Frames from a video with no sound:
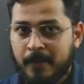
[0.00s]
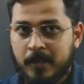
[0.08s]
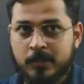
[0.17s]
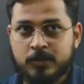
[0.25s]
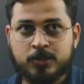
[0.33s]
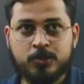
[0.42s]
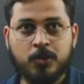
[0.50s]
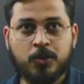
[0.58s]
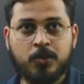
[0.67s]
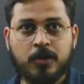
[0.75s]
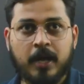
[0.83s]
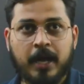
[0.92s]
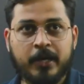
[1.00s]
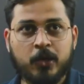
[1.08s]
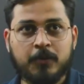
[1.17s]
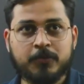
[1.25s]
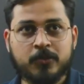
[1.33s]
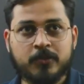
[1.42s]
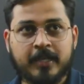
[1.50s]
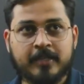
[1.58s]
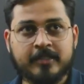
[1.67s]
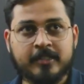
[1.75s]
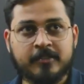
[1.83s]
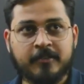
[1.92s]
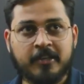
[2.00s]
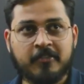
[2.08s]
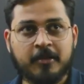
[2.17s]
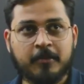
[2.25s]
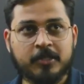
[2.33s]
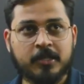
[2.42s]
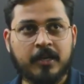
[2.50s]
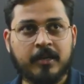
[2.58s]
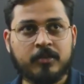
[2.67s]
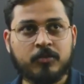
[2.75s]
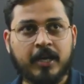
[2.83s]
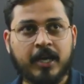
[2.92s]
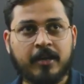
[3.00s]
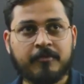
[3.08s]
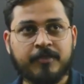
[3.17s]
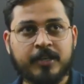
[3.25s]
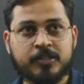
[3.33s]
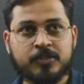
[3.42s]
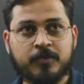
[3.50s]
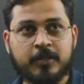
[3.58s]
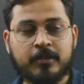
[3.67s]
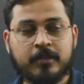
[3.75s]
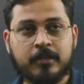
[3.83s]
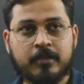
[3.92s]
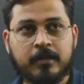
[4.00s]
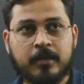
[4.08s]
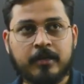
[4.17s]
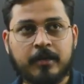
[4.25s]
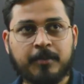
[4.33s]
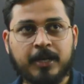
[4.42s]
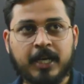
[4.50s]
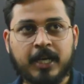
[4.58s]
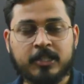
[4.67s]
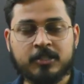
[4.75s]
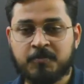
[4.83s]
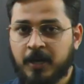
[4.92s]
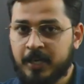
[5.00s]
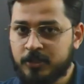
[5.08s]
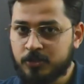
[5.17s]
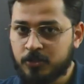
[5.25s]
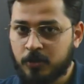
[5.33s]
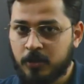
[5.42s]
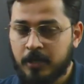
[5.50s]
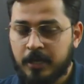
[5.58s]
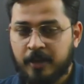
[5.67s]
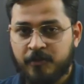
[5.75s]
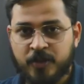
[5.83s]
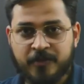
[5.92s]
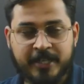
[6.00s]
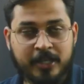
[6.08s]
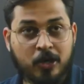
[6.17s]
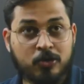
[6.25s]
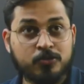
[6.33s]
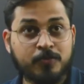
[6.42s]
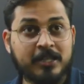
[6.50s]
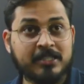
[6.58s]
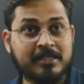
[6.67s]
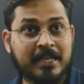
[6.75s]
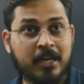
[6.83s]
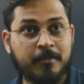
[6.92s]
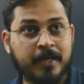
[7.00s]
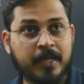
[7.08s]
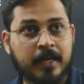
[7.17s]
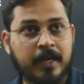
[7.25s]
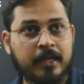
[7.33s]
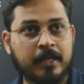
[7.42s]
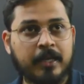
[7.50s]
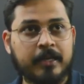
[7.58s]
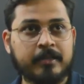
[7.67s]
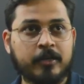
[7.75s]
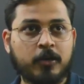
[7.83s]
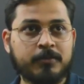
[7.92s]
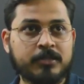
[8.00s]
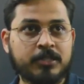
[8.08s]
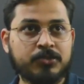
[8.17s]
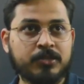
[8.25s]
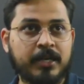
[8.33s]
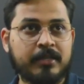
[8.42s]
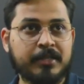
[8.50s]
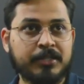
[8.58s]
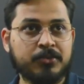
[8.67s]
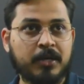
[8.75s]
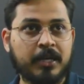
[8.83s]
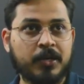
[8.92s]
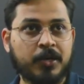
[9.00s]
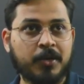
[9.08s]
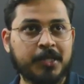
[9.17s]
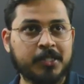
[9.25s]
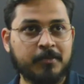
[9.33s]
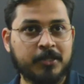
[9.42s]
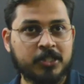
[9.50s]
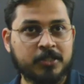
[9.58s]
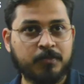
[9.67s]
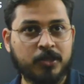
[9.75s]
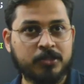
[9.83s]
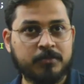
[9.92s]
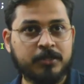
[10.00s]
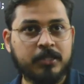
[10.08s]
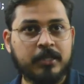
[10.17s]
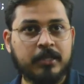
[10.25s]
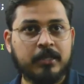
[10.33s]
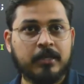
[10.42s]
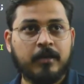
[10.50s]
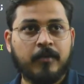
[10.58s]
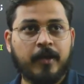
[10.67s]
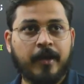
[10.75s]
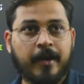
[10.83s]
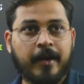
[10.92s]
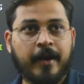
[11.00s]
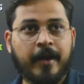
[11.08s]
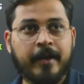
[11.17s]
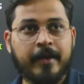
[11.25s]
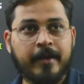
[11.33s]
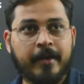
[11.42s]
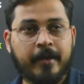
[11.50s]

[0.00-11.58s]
So I hope so that this is very much clear. Today I have finished with the doubly linked list part. So if you have any doubts, please tell me in the comment section. I will try to clear it out as much as possible. And